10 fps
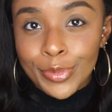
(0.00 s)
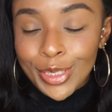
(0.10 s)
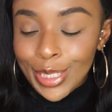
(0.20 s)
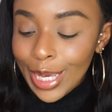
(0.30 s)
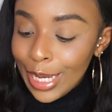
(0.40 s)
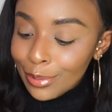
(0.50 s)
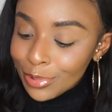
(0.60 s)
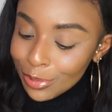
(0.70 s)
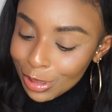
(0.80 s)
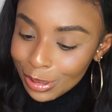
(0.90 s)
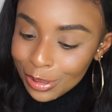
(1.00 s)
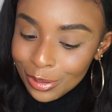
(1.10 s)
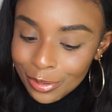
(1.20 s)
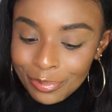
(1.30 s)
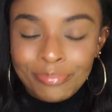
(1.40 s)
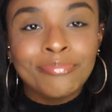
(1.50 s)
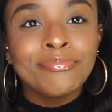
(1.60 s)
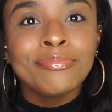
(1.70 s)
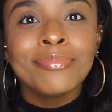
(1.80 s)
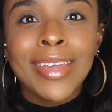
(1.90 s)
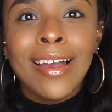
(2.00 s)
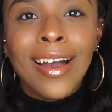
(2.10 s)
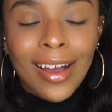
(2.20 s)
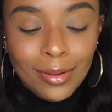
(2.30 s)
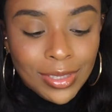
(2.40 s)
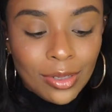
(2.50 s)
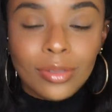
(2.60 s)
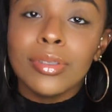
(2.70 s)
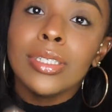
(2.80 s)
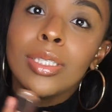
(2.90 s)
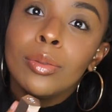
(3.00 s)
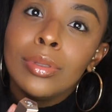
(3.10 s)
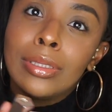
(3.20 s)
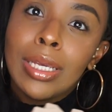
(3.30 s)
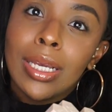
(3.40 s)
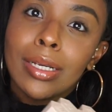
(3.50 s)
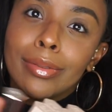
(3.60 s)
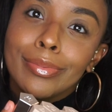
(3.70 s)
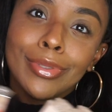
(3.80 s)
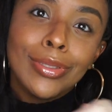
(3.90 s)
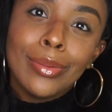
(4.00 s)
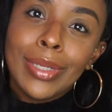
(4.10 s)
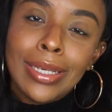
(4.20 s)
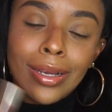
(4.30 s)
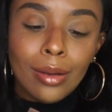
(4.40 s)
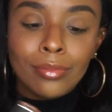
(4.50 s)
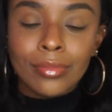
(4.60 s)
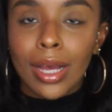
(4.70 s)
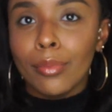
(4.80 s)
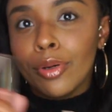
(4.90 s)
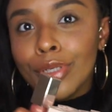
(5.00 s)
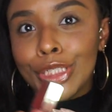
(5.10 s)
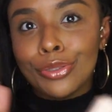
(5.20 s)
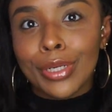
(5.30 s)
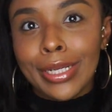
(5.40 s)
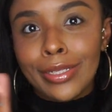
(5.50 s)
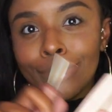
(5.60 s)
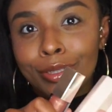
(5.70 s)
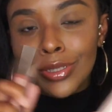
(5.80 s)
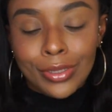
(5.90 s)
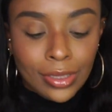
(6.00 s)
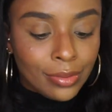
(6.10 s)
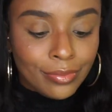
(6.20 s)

she came through. I'm so, this don't stick. You see me? I'm already trained to just,